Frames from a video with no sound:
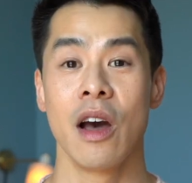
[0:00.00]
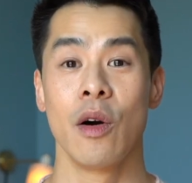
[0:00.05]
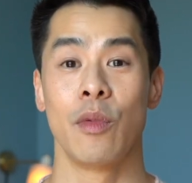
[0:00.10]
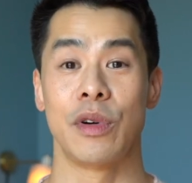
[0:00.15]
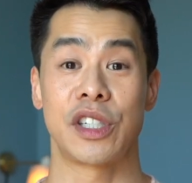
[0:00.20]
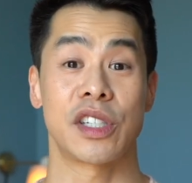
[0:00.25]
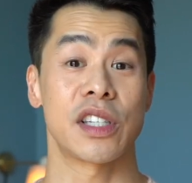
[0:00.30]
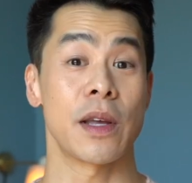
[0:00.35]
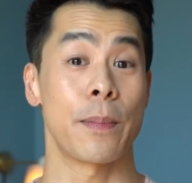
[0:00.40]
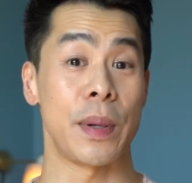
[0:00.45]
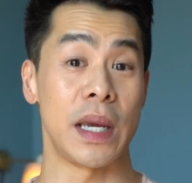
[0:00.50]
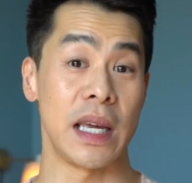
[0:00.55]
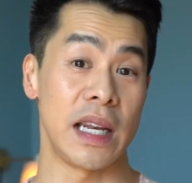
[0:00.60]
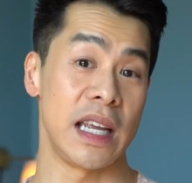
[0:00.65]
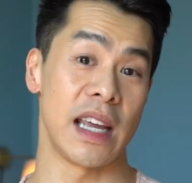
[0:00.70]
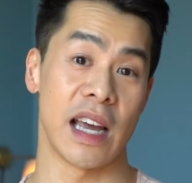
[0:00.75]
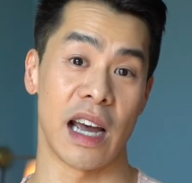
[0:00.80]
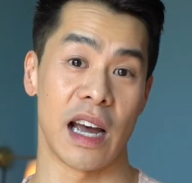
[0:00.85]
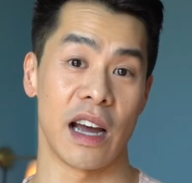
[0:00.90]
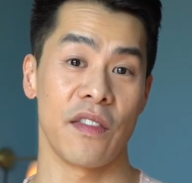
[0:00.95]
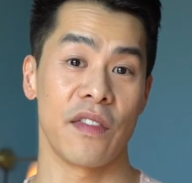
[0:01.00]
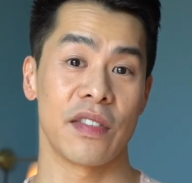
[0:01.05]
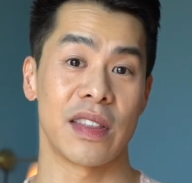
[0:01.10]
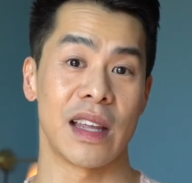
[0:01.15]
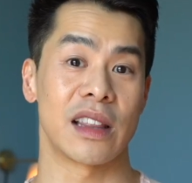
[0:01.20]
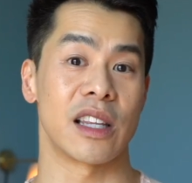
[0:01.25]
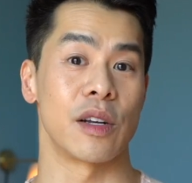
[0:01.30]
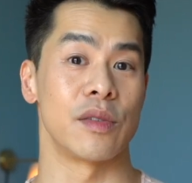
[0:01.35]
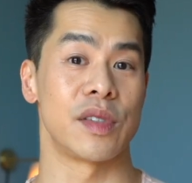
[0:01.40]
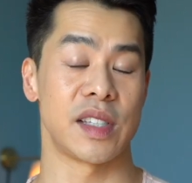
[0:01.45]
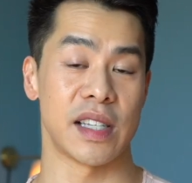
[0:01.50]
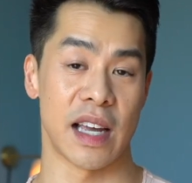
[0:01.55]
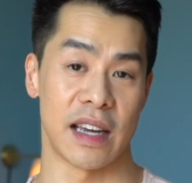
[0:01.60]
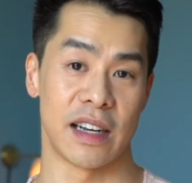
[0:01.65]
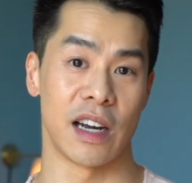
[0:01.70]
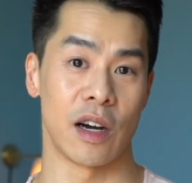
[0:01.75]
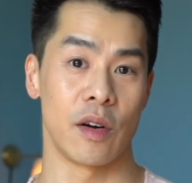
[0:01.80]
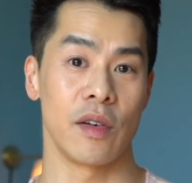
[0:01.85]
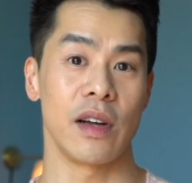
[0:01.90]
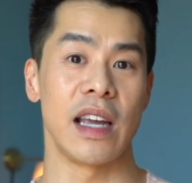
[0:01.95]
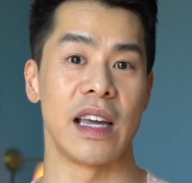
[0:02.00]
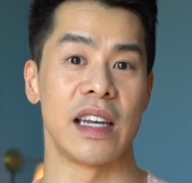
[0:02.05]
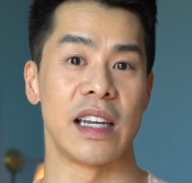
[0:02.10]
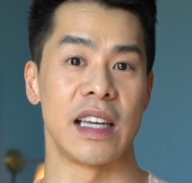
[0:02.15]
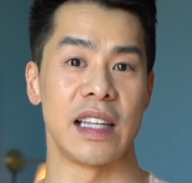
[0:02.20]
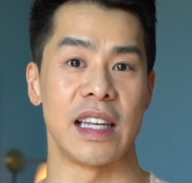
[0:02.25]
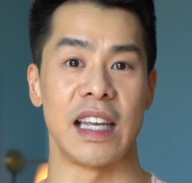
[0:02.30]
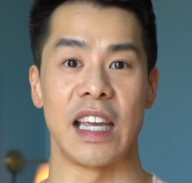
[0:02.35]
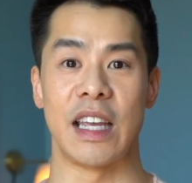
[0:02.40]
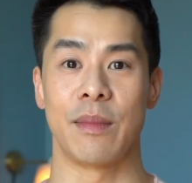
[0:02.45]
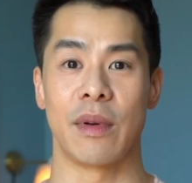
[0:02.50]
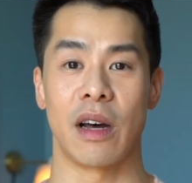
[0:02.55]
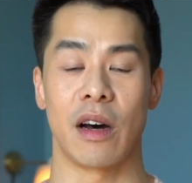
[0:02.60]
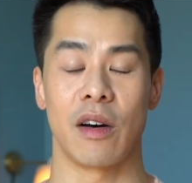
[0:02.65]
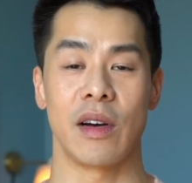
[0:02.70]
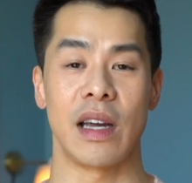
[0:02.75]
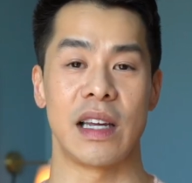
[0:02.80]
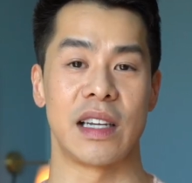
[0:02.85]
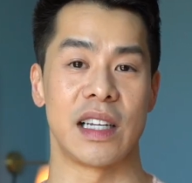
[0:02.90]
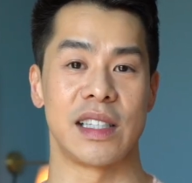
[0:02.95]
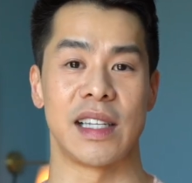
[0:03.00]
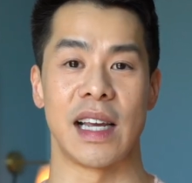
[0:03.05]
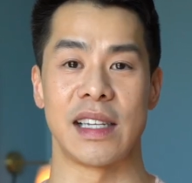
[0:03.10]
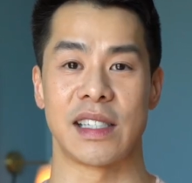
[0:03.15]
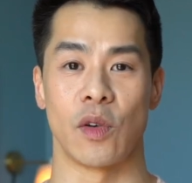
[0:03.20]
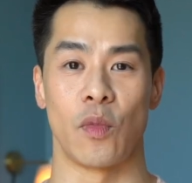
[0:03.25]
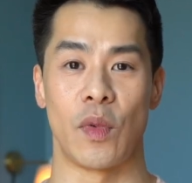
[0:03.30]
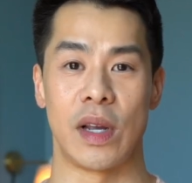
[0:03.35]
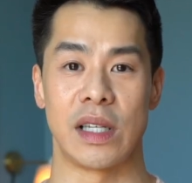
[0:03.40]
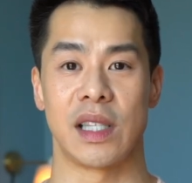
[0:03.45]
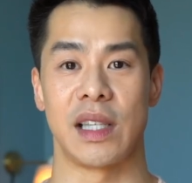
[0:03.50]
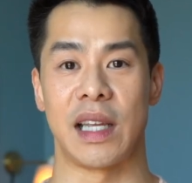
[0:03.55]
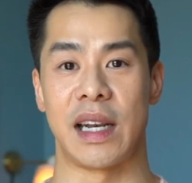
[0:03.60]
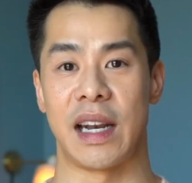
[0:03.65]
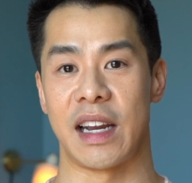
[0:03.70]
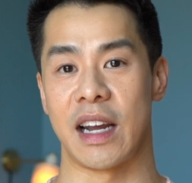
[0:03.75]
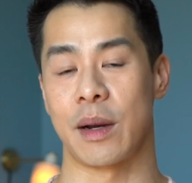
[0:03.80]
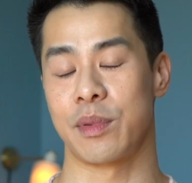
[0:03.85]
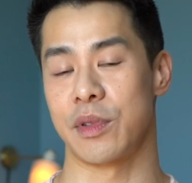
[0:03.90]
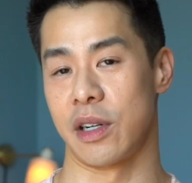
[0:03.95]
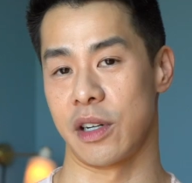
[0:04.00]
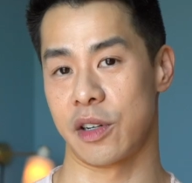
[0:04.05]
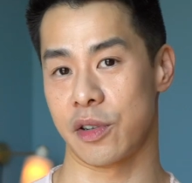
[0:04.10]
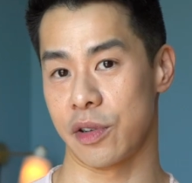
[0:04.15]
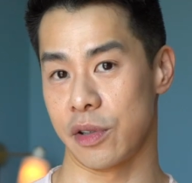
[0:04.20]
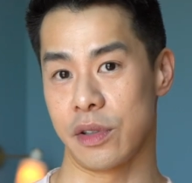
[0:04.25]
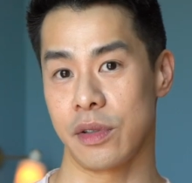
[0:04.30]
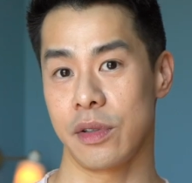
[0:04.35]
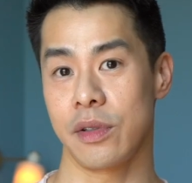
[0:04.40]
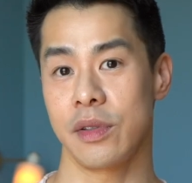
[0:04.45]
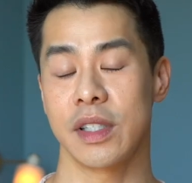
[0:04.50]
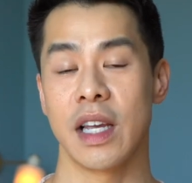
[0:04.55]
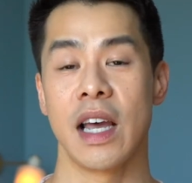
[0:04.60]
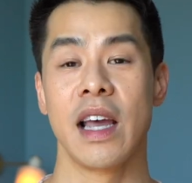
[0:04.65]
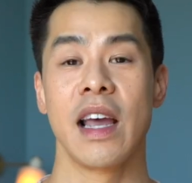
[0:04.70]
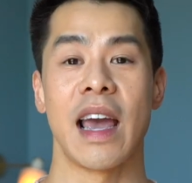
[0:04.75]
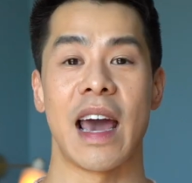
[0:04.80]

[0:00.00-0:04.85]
which is a PDF that they'll send out in an email in the days and weeks leading up to the cruise,